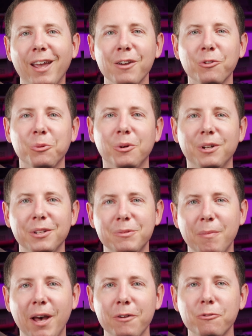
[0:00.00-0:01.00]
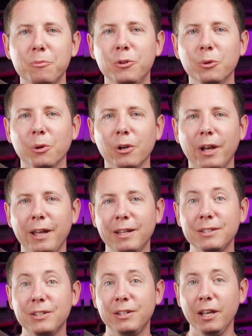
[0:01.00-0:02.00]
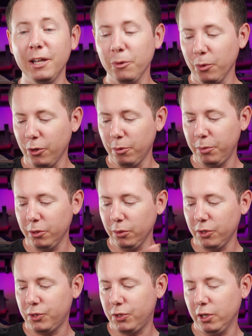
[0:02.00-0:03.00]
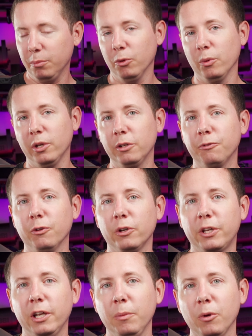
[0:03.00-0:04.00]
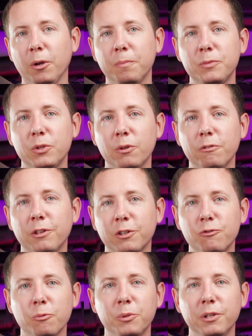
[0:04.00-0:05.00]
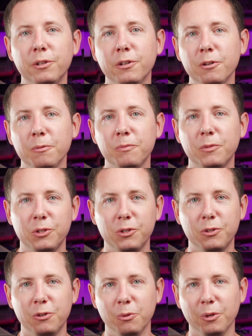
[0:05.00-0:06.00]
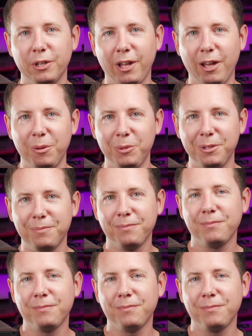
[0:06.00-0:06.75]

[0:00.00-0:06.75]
Hey everyone, it's Matt from Neewer, and today we're going to build a cinema rig for our camera. So thanks for being here. This is the Neewer Academy.